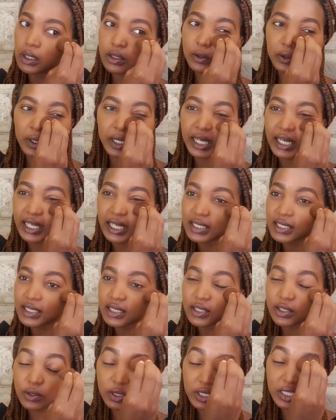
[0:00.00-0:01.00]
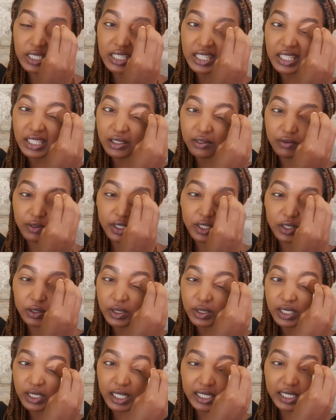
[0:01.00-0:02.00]
You guys, shooting these
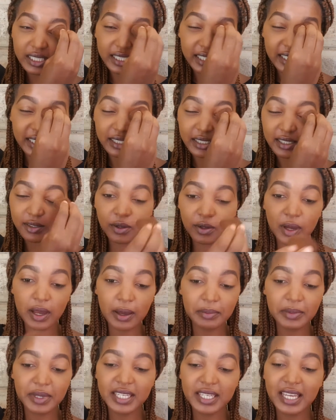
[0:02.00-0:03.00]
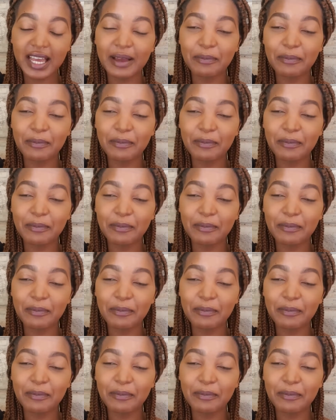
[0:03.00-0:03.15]
videos ain't easy, so I'm here,